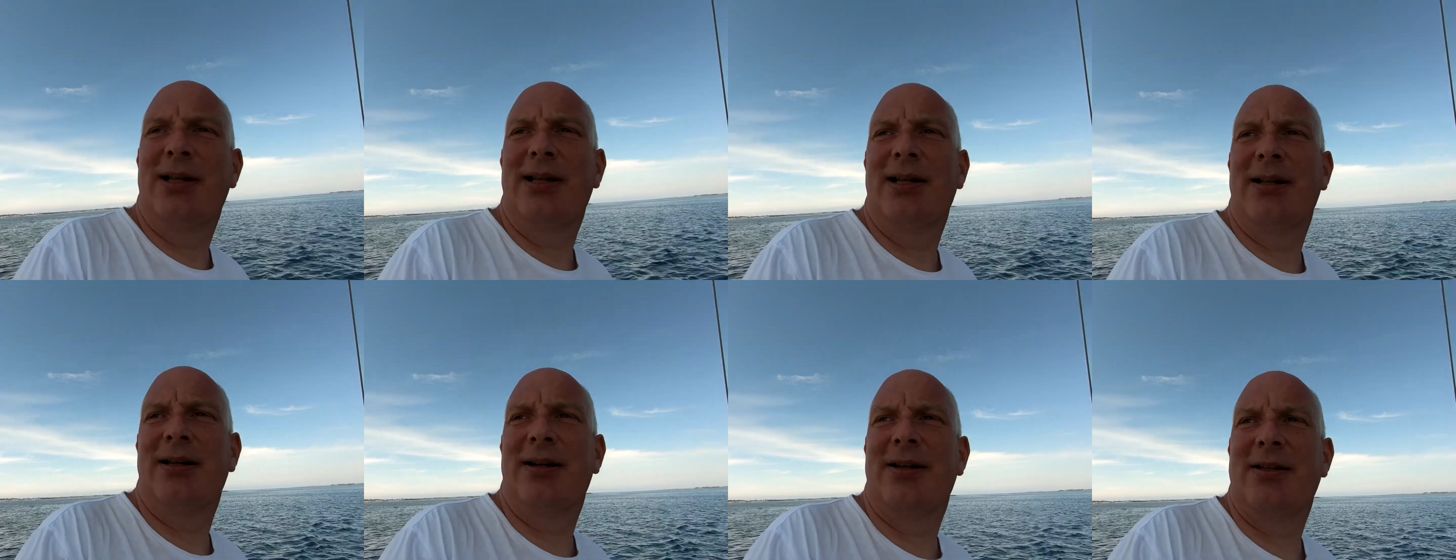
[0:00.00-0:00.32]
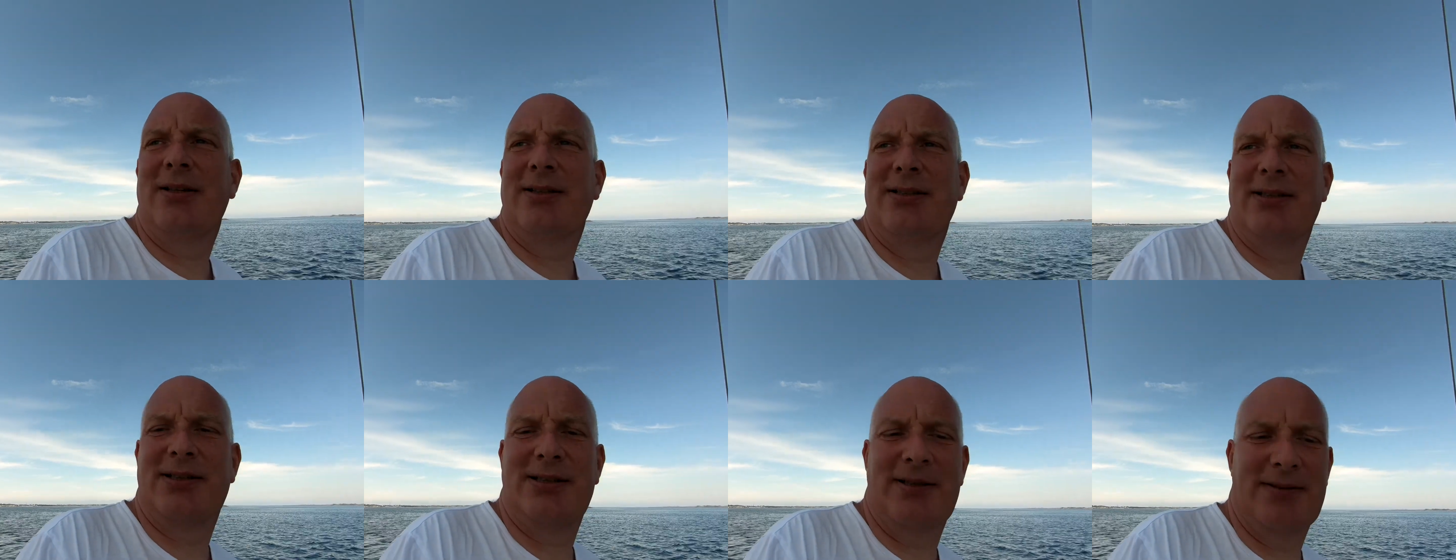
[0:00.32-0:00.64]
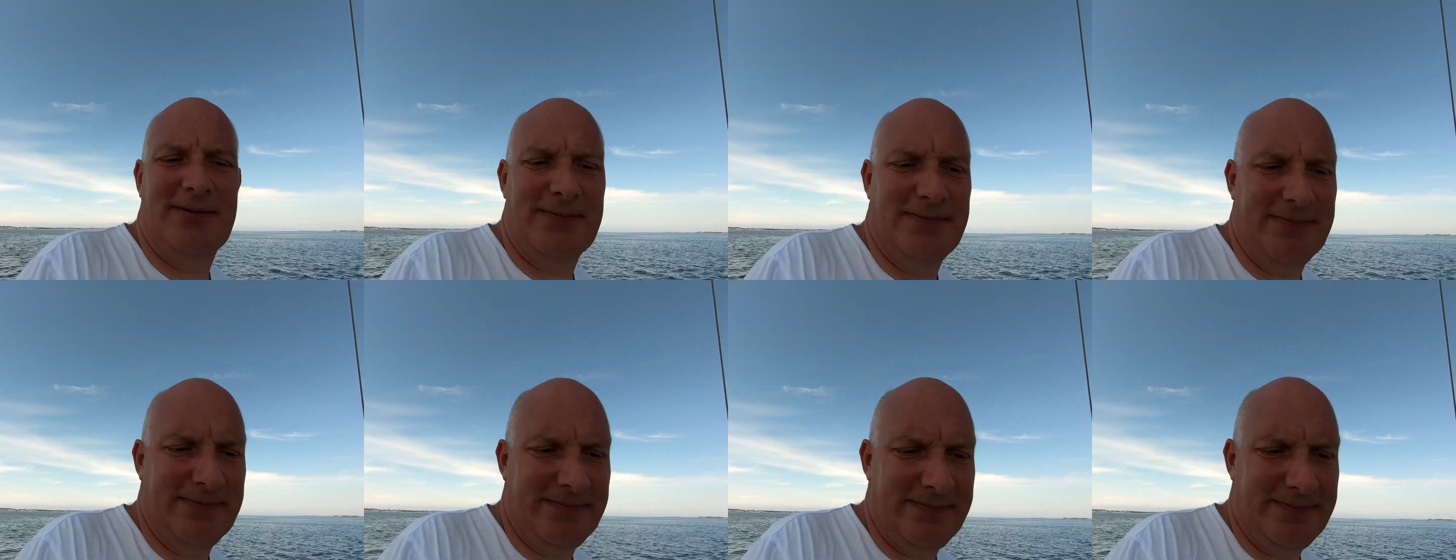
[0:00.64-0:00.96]
nice.
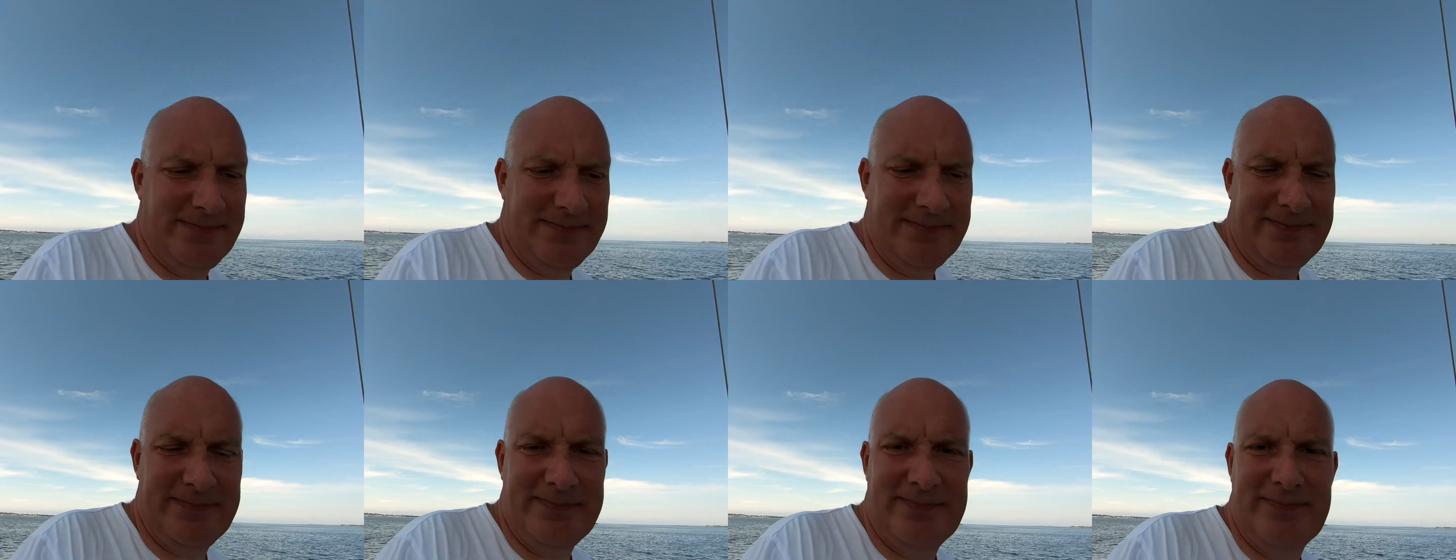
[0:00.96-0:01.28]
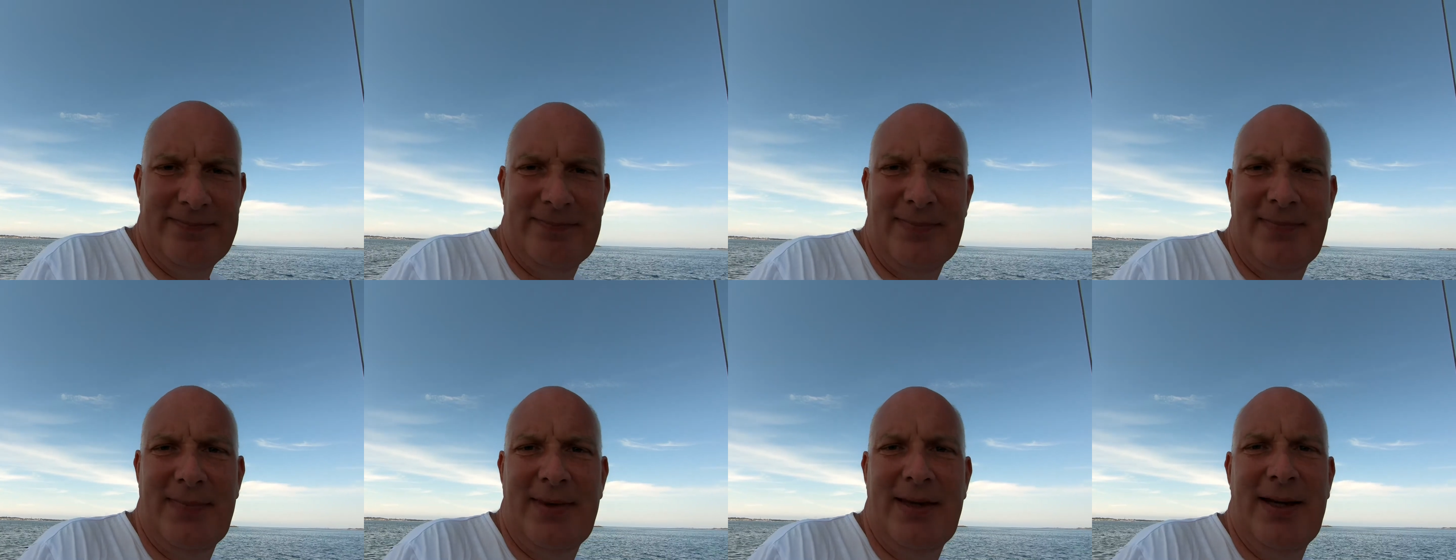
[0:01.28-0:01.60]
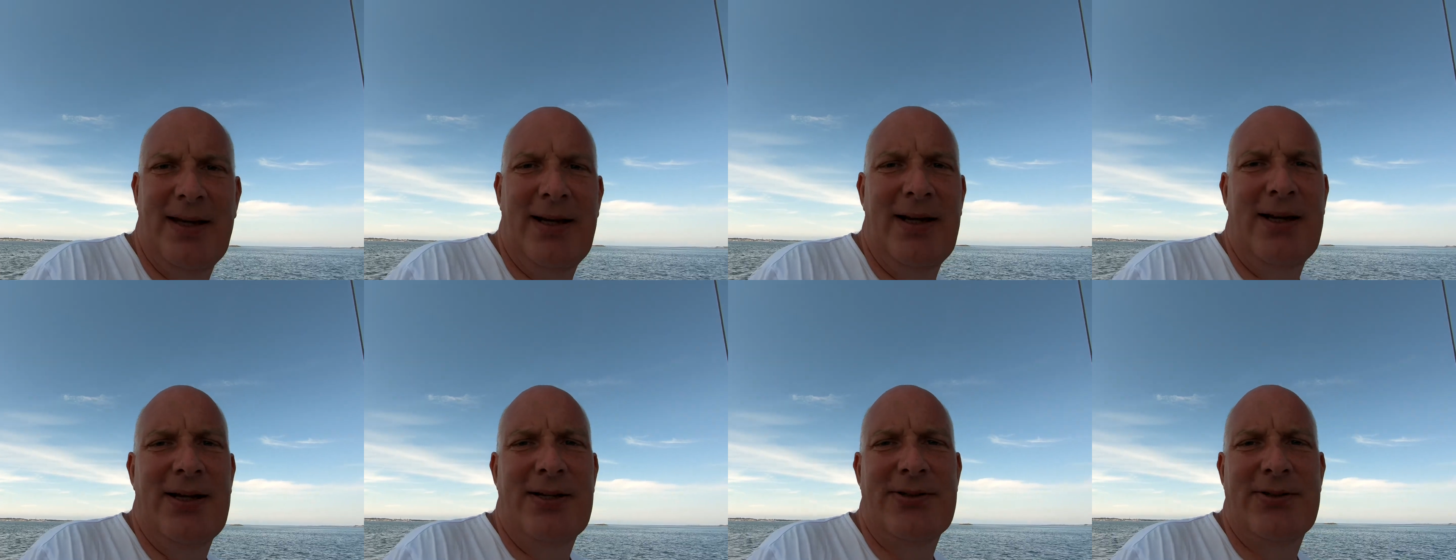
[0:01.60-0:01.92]

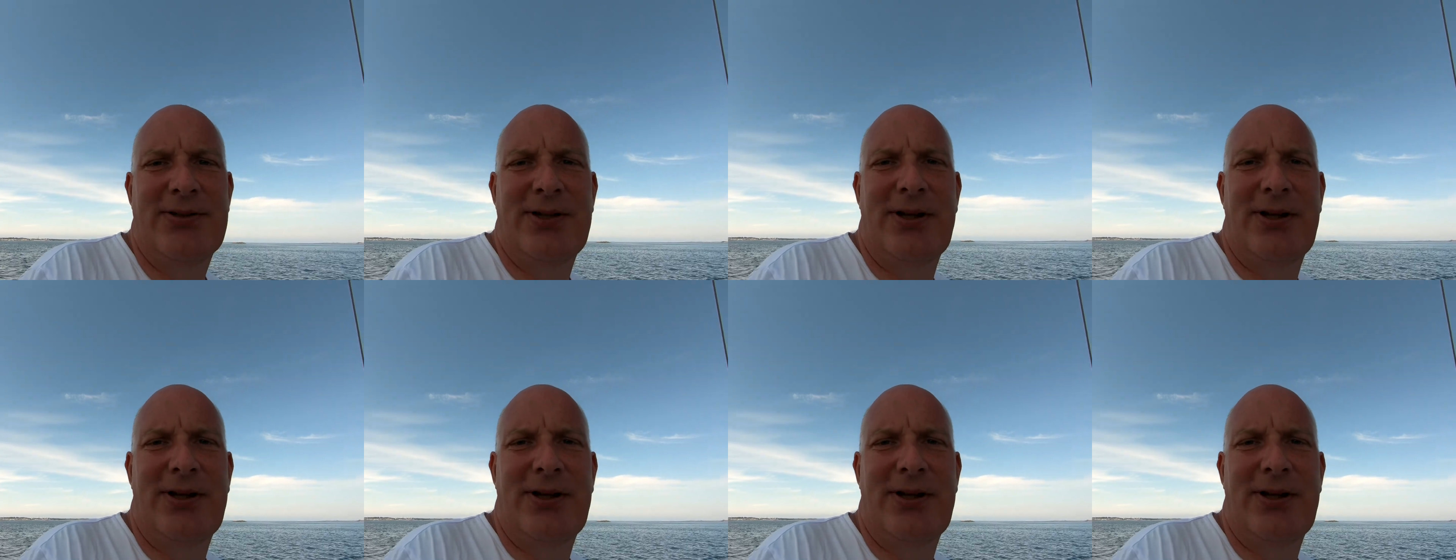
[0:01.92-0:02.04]
So